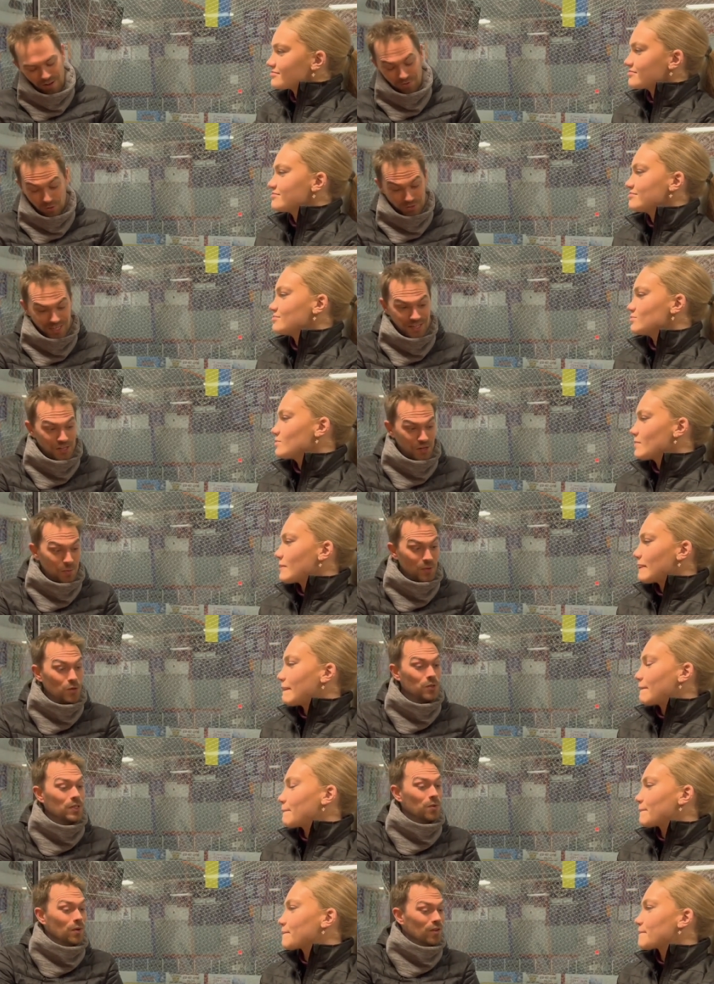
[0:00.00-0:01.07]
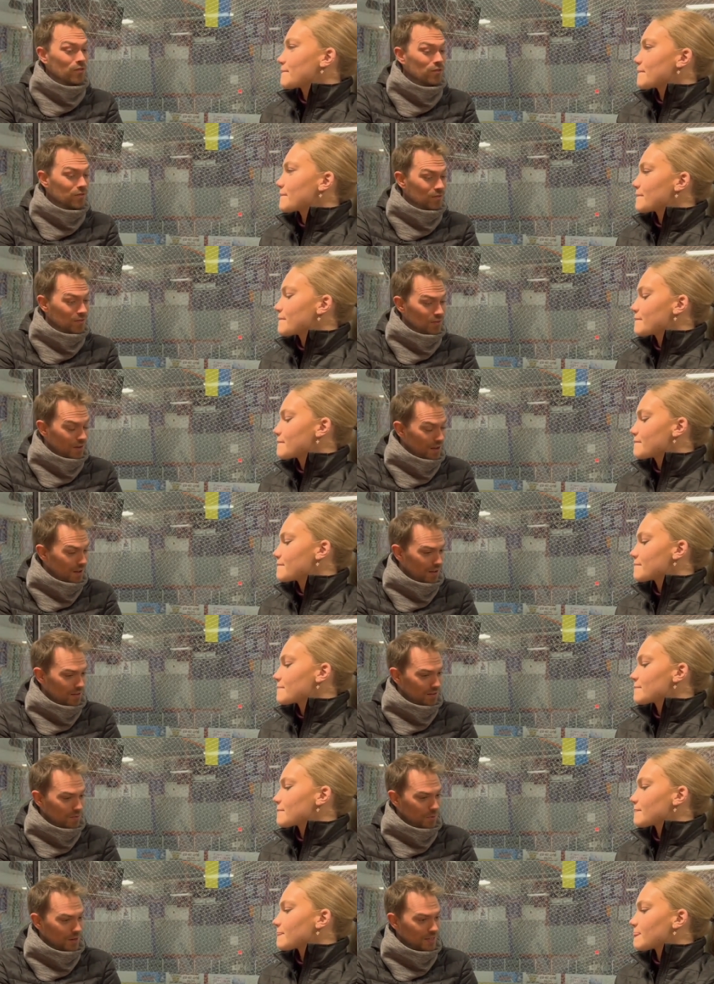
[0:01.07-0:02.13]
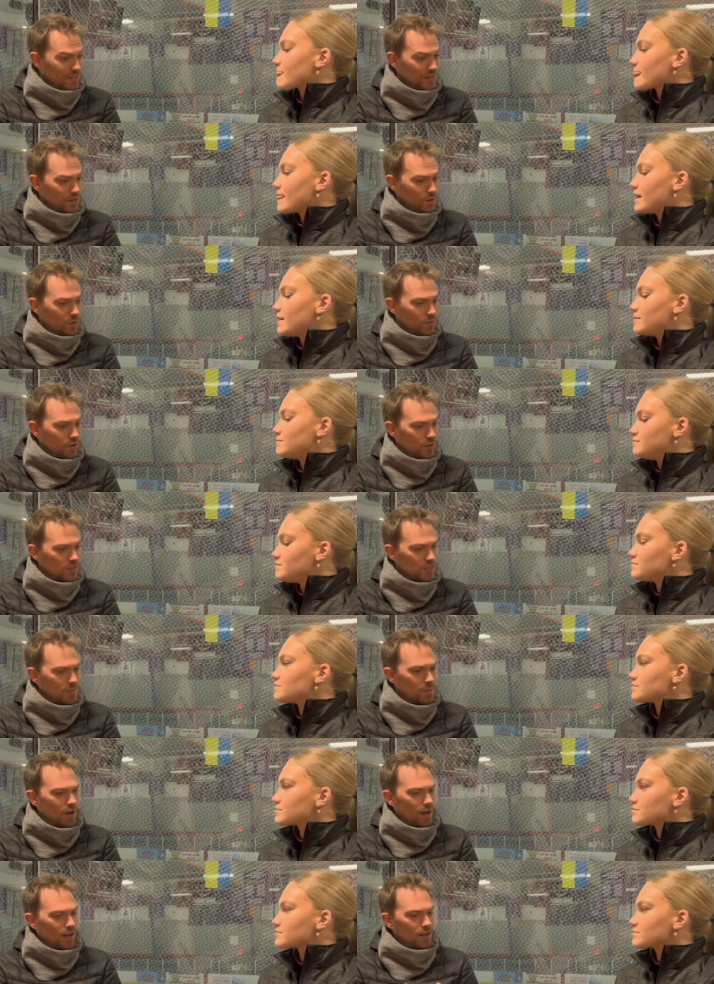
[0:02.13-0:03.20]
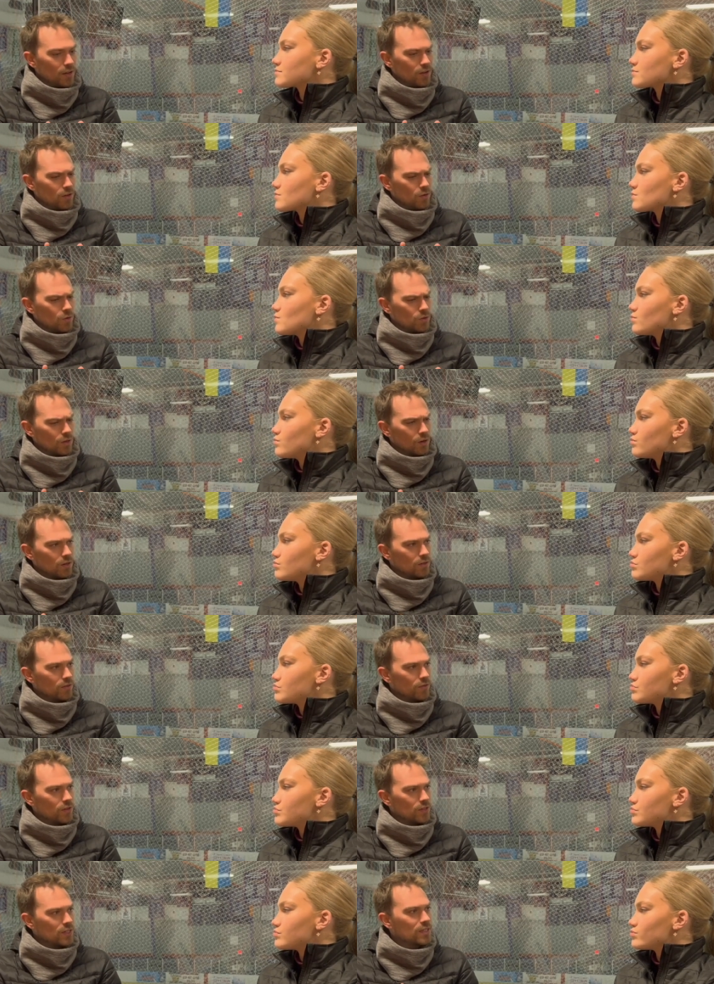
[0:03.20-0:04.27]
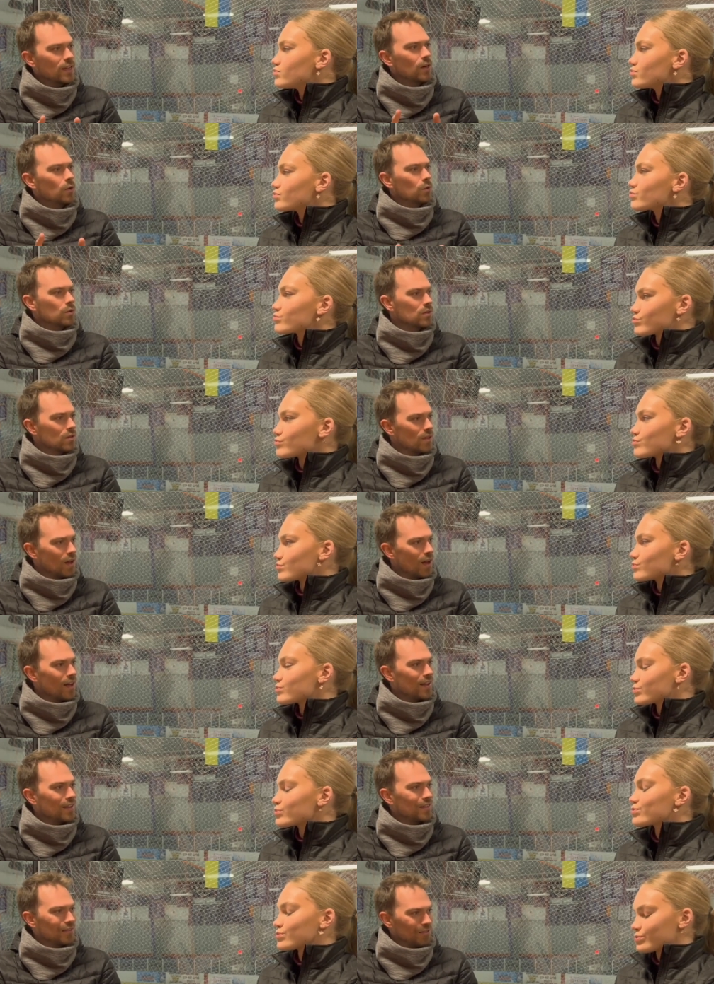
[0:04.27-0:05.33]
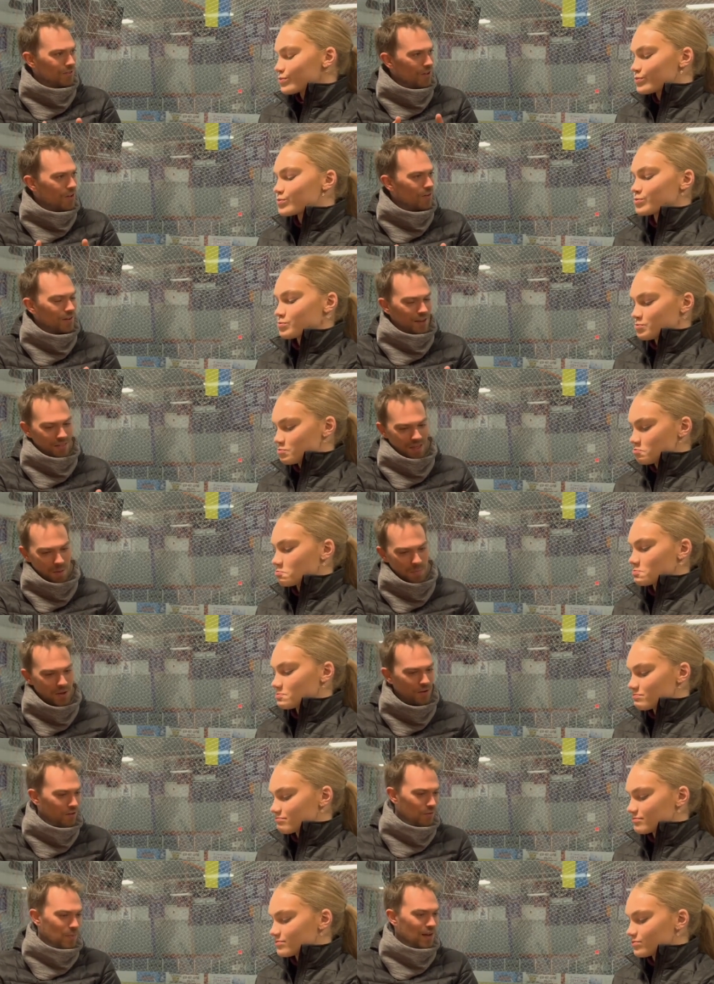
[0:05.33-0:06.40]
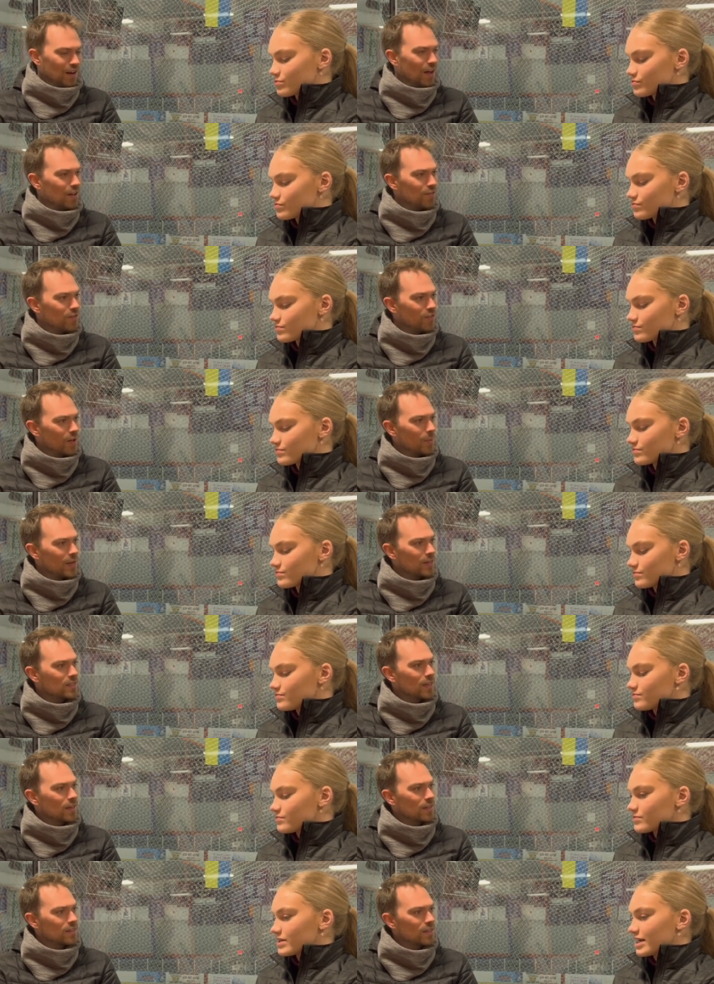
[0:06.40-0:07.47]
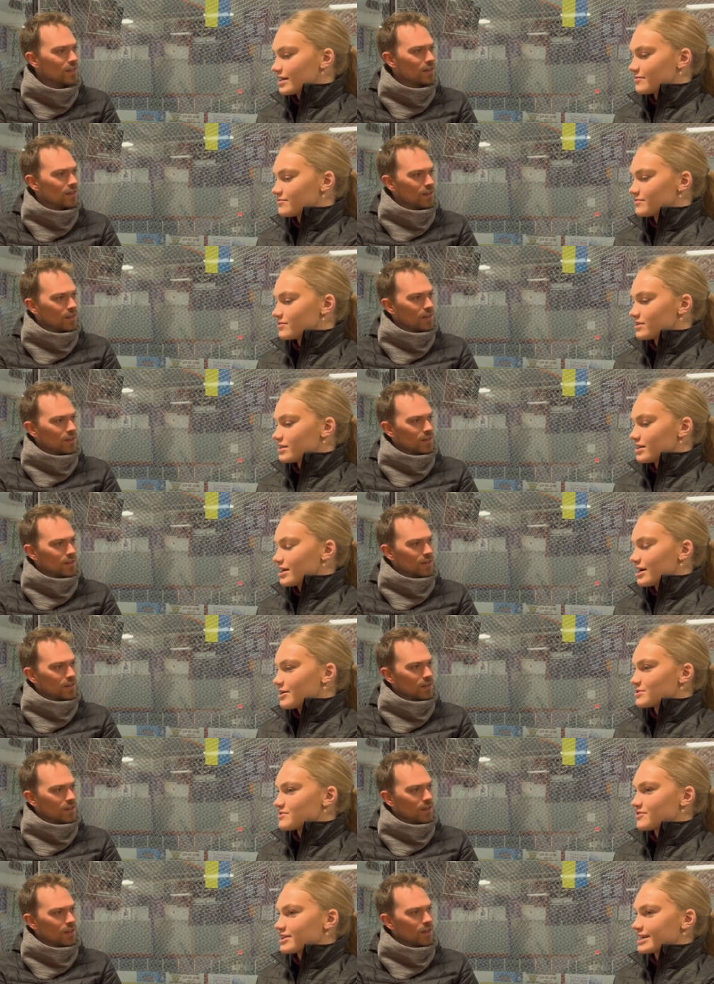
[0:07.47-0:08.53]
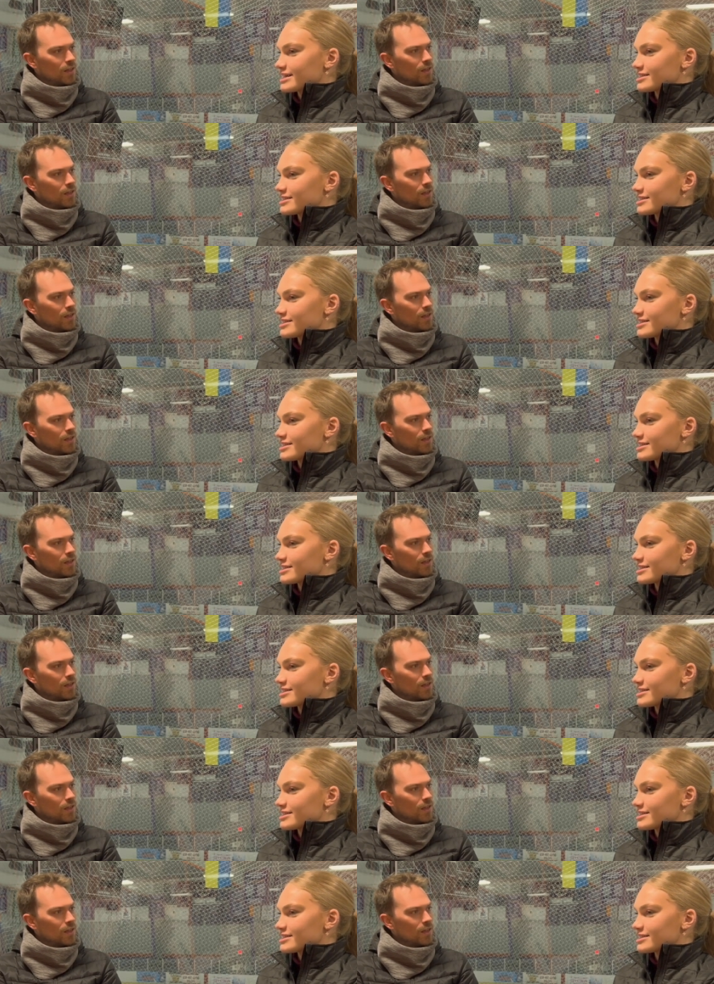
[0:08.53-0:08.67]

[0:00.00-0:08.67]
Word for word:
Speaker 1: not ended up using what I did at university, but I use a lot of the skills that I learned in that period of my life, if that makes sense. Yeah, I always feel like